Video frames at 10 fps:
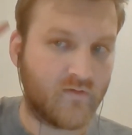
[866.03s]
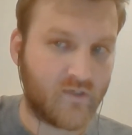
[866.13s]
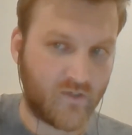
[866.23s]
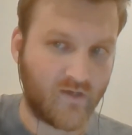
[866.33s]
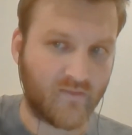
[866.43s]

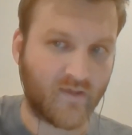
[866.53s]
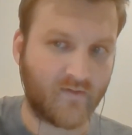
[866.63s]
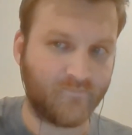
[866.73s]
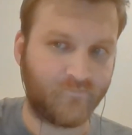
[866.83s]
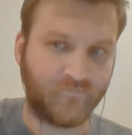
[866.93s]
You hear
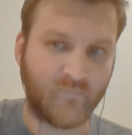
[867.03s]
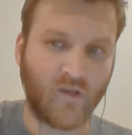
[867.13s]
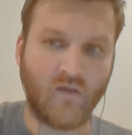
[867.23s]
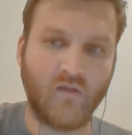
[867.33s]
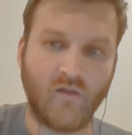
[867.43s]
that?
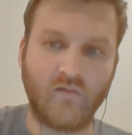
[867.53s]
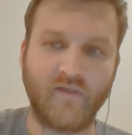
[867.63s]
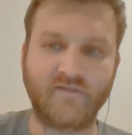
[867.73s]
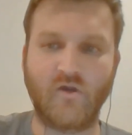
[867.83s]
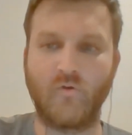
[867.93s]

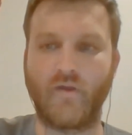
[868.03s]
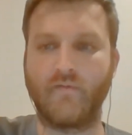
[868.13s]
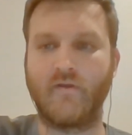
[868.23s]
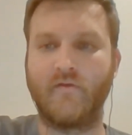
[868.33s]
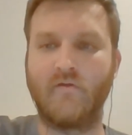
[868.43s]
Let's go,
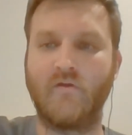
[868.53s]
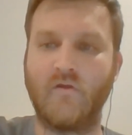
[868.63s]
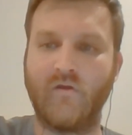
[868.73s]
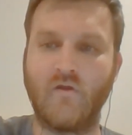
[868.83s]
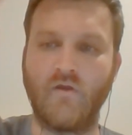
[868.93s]
baby.
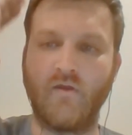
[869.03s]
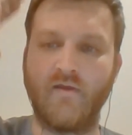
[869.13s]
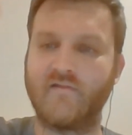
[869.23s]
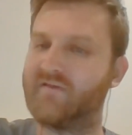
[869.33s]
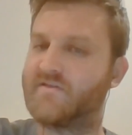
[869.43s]

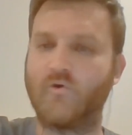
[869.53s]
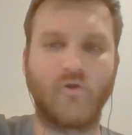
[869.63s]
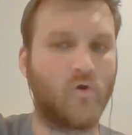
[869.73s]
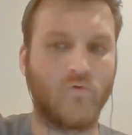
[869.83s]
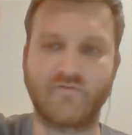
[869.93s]
Let's go,
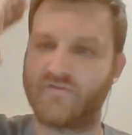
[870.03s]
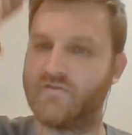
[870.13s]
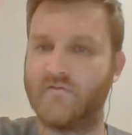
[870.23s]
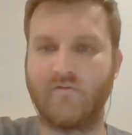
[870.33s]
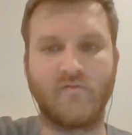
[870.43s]
Knowles.
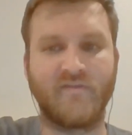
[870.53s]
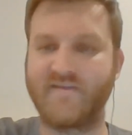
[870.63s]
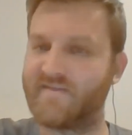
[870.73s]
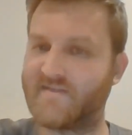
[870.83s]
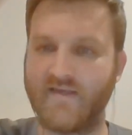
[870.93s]

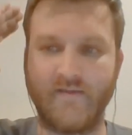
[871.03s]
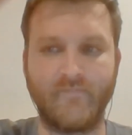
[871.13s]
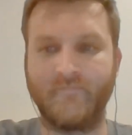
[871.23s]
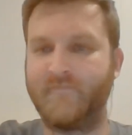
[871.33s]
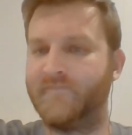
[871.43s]
This is it.
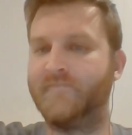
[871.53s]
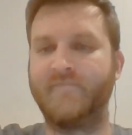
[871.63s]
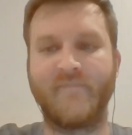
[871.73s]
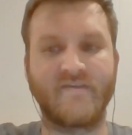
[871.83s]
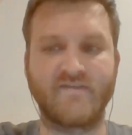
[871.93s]

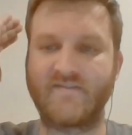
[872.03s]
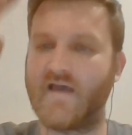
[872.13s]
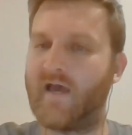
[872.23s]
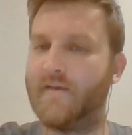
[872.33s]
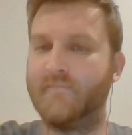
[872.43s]
This is the
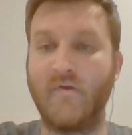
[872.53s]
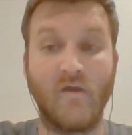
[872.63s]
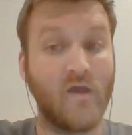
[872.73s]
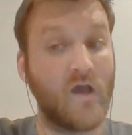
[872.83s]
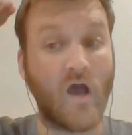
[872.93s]
time.
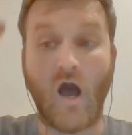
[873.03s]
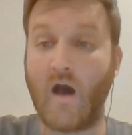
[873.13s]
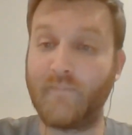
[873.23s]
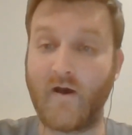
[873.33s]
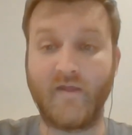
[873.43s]

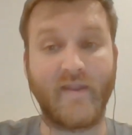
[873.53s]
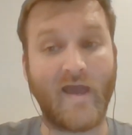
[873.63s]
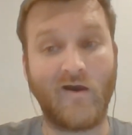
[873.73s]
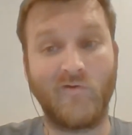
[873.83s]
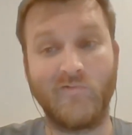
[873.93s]
Hop on
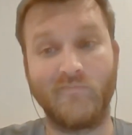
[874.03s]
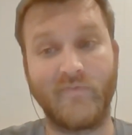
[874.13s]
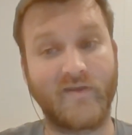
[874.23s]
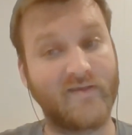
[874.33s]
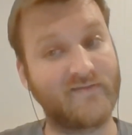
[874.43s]
now,
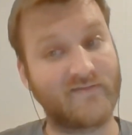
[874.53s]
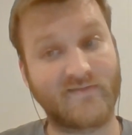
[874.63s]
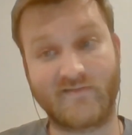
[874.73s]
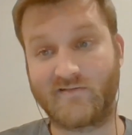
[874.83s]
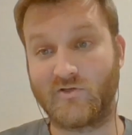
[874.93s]
because
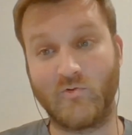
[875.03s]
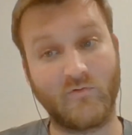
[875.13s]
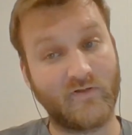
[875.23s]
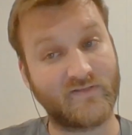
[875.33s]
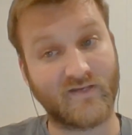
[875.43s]

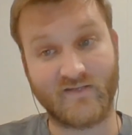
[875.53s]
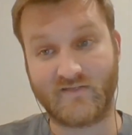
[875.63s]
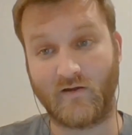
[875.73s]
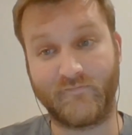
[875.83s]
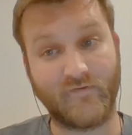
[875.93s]
soon it's going to
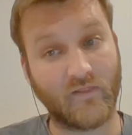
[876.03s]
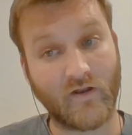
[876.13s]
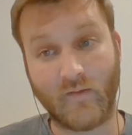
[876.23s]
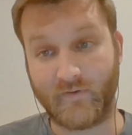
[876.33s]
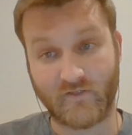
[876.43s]
start filling
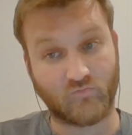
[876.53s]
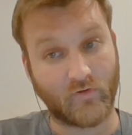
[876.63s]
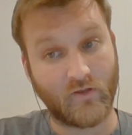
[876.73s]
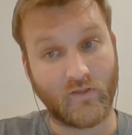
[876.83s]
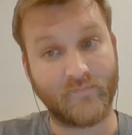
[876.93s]
up. It's
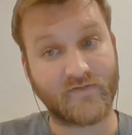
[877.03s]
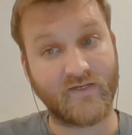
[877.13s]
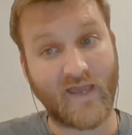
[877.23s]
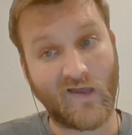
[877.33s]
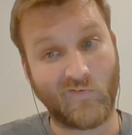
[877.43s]
real empty
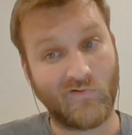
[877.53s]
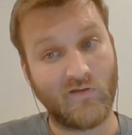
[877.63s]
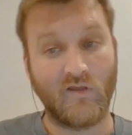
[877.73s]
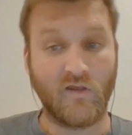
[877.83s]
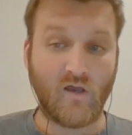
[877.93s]
now.
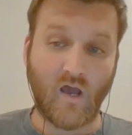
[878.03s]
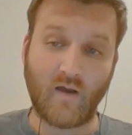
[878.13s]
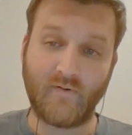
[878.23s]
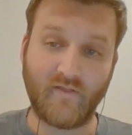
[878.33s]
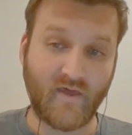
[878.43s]

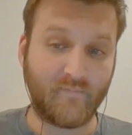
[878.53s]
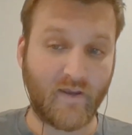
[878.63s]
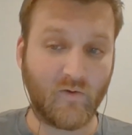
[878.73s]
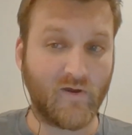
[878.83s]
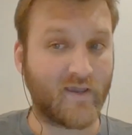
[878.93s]
Hop on that
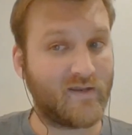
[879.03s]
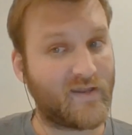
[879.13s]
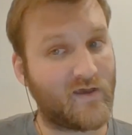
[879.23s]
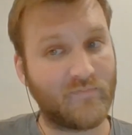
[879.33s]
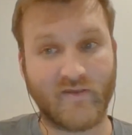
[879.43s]
bandwagon
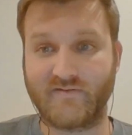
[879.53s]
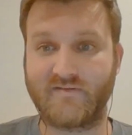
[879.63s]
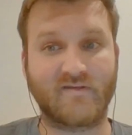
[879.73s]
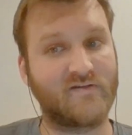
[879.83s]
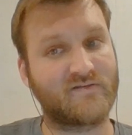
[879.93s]
now, because
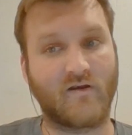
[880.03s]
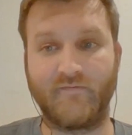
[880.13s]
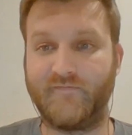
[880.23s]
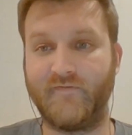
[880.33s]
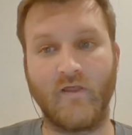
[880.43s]
it's going to start
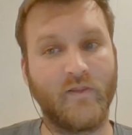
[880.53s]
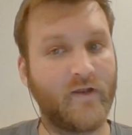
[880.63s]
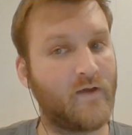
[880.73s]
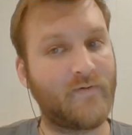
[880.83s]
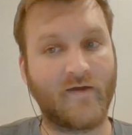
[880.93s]
filling
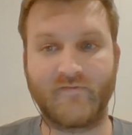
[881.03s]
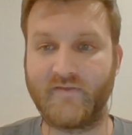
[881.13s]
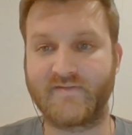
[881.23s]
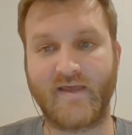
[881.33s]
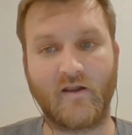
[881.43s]
up after
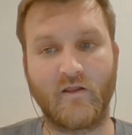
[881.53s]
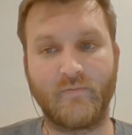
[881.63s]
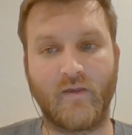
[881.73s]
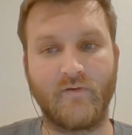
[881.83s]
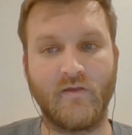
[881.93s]
this Saturday,
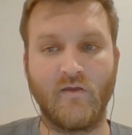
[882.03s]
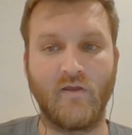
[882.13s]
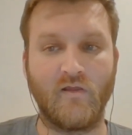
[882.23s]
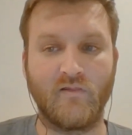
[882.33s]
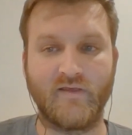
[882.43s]
baby.
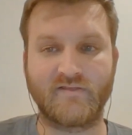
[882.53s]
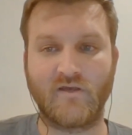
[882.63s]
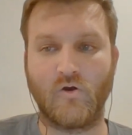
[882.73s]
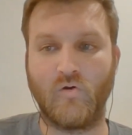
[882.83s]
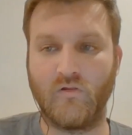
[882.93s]
Let's
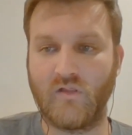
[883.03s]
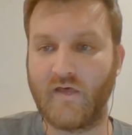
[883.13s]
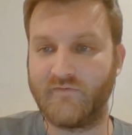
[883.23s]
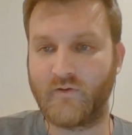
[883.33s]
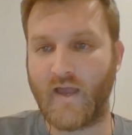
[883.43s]
go.
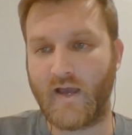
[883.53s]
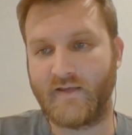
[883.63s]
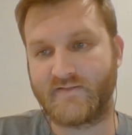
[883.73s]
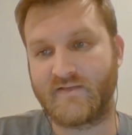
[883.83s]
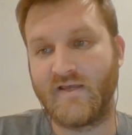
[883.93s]
Love you
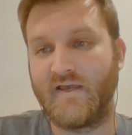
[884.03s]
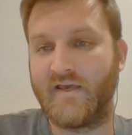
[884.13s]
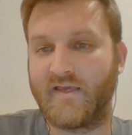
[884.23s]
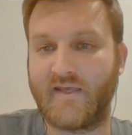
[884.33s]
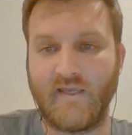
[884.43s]
guys.
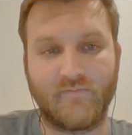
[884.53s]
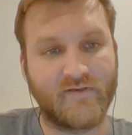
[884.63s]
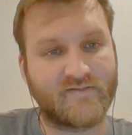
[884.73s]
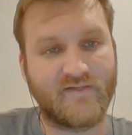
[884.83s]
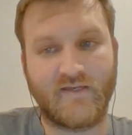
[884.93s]
Keep
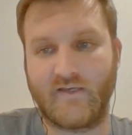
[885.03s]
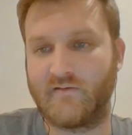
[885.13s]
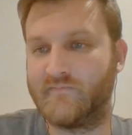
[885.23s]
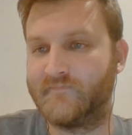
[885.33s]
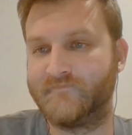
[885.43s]

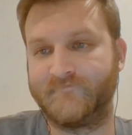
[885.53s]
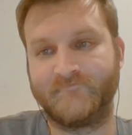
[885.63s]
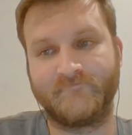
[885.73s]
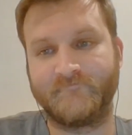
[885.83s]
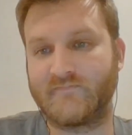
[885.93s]
listening.
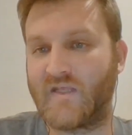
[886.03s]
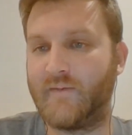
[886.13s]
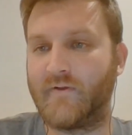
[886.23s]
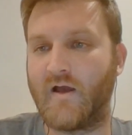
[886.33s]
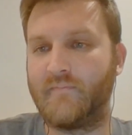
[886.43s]

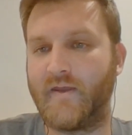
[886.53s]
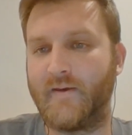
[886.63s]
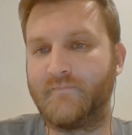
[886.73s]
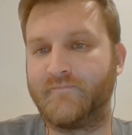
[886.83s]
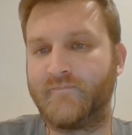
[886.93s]
Keep it up,
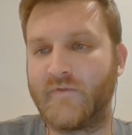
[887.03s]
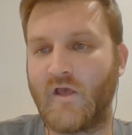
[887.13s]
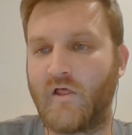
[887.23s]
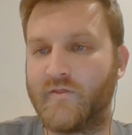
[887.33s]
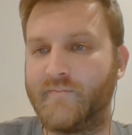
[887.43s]
man.
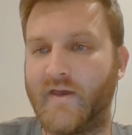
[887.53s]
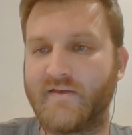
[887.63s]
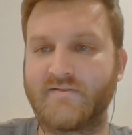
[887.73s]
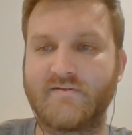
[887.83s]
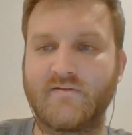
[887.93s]
Y'all are the
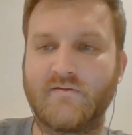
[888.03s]
best.